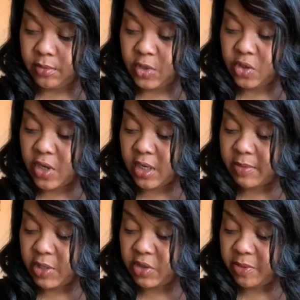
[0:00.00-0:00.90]
strong
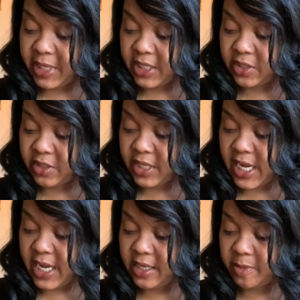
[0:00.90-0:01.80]
emotion, passion or
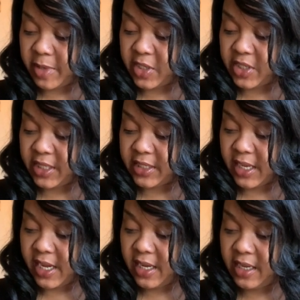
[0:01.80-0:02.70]
hate, depression,
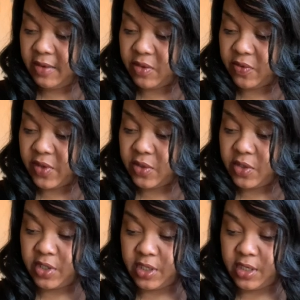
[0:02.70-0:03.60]
anxiety with the
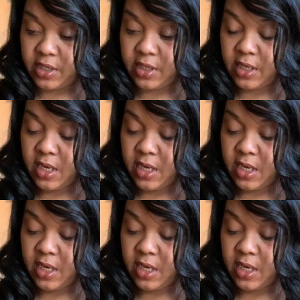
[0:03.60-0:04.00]
vulture.